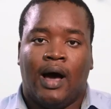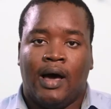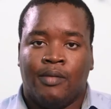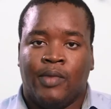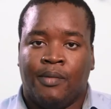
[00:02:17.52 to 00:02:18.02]

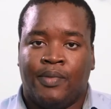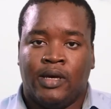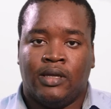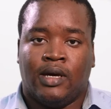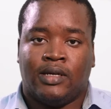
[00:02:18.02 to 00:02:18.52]
I am
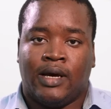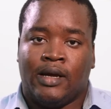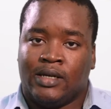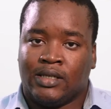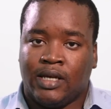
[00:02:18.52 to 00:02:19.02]
happy that I
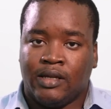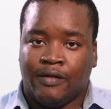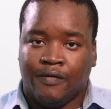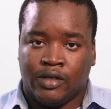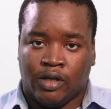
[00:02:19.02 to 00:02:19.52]
understand
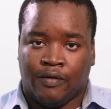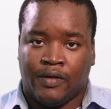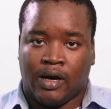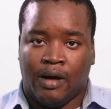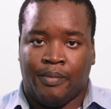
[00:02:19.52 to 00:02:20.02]
the vision
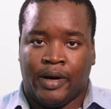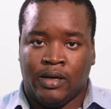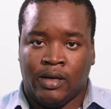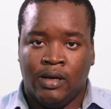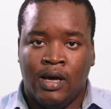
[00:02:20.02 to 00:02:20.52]
of the
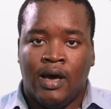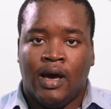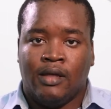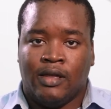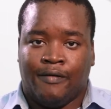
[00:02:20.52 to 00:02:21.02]
company
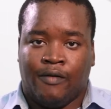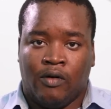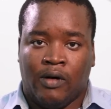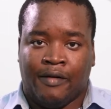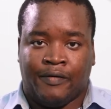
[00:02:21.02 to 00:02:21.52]
and
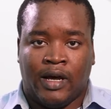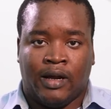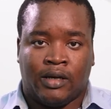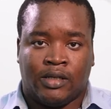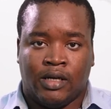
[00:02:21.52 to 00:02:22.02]
therefore have
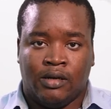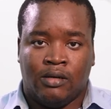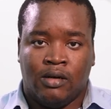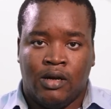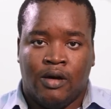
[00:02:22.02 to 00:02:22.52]

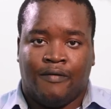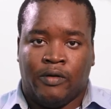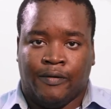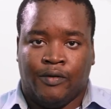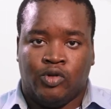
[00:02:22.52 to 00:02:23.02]
direction
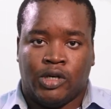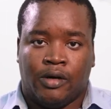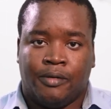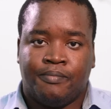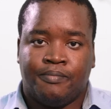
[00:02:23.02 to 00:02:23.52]
for the future.